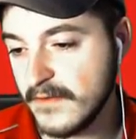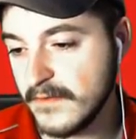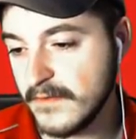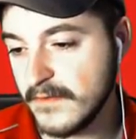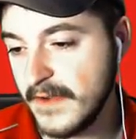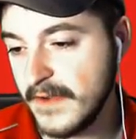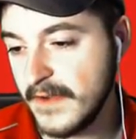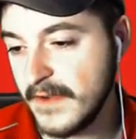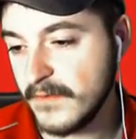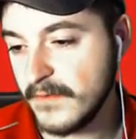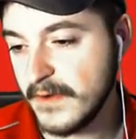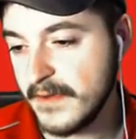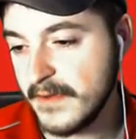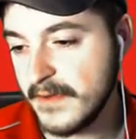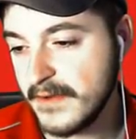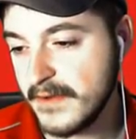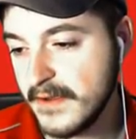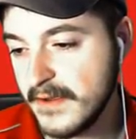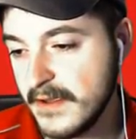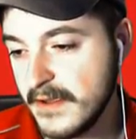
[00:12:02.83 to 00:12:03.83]
Vine Whip.
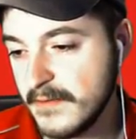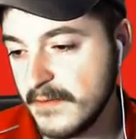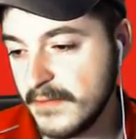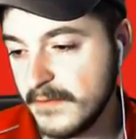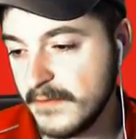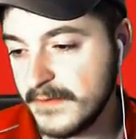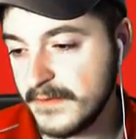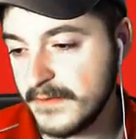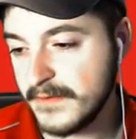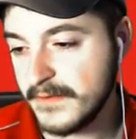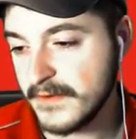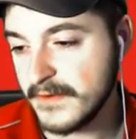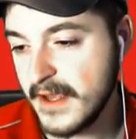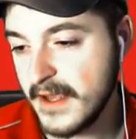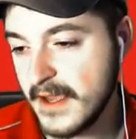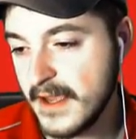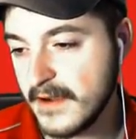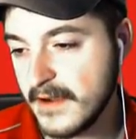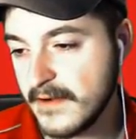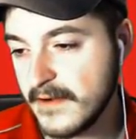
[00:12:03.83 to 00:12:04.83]
Bulbasaur
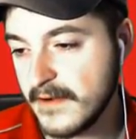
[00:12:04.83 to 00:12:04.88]
now.